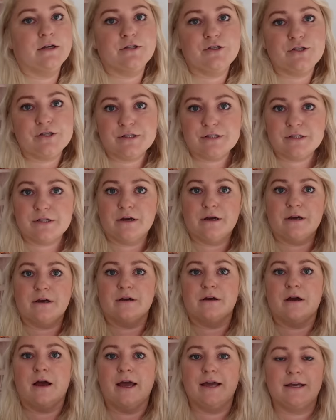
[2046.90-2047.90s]
just
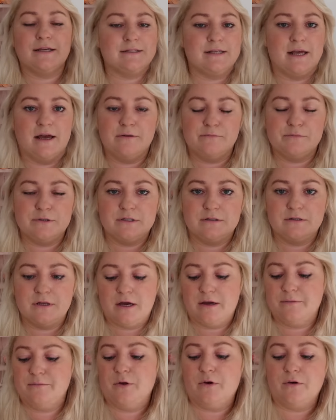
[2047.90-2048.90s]
accept that
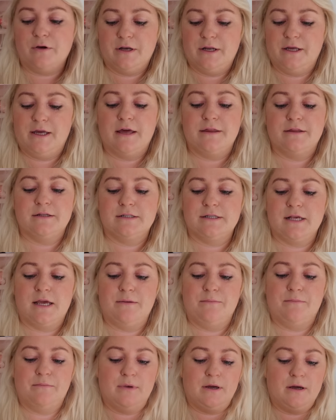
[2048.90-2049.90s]
I'm not going to get the
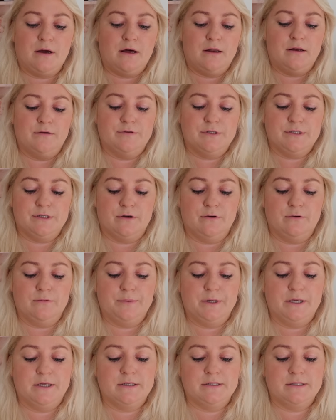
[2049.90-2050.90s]
same colour result?
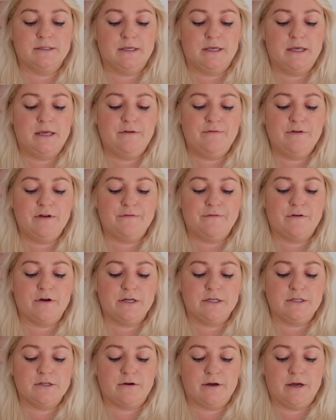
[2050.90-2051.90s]
Because even if
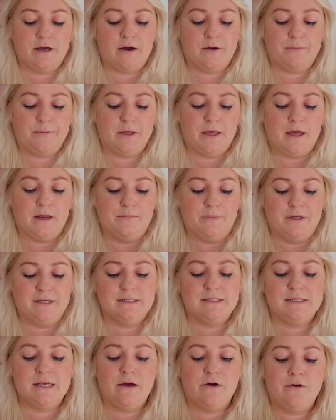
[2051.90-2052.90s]
I dye it up again
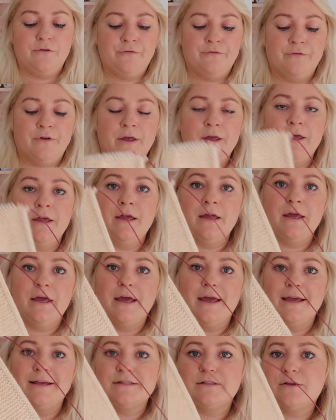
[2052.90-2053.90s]
myself,
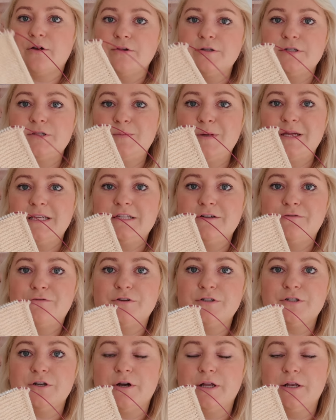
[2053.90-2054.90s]
it's going to be a
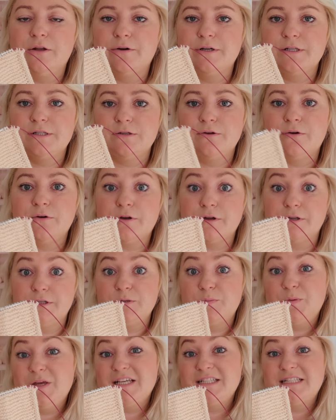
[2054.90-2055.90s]
different dye lot. It's not going
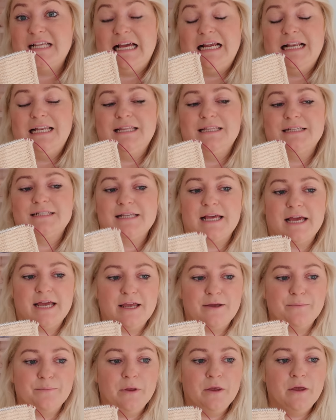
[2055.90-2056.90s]
to be exactly the
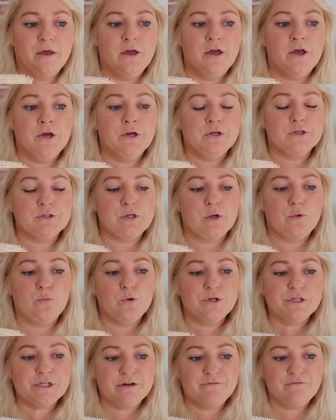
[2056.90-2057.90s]
same. So
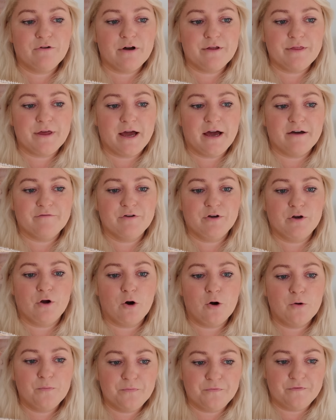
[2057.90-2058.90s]
would I rather have an
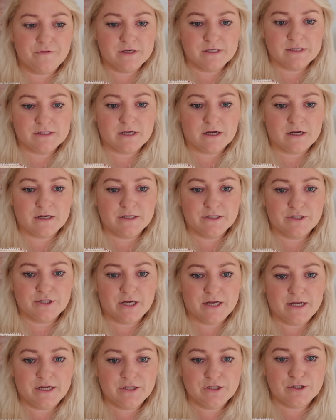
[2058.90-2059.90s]
obvious colour
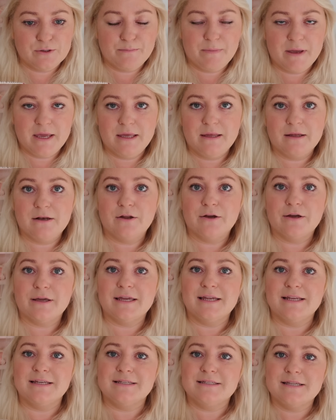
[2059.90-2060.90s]
change and make it
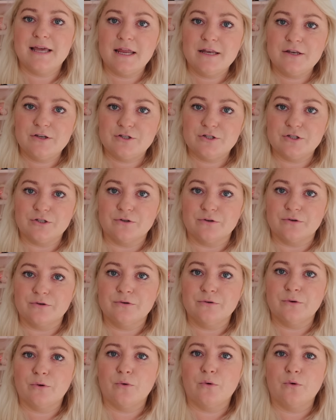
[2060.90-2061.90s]
look
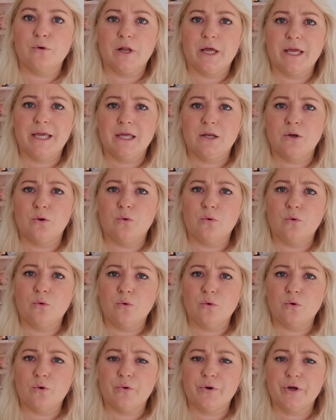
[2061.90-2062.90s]
intentional, or like an
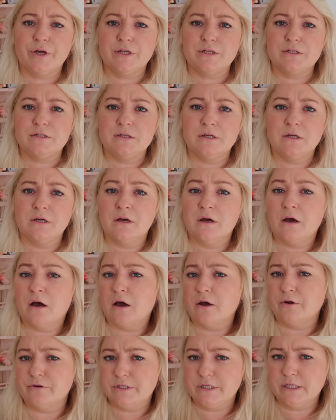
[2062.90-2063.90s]
awkward,
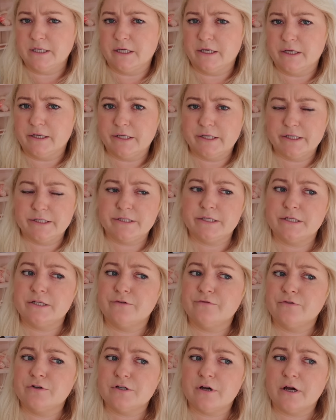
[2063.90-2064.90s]
oh dear, it's a
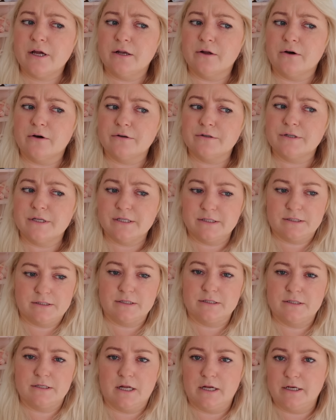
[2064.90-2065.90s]
different dye lot, it's
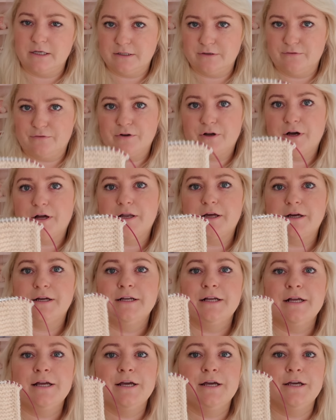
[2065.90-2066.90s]
a slightly different colour.
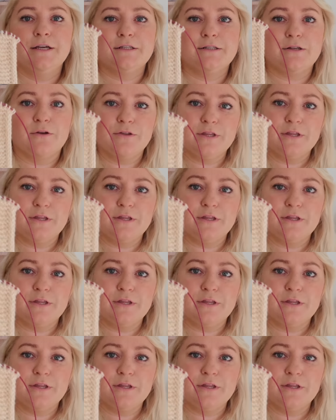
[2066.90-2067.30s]
So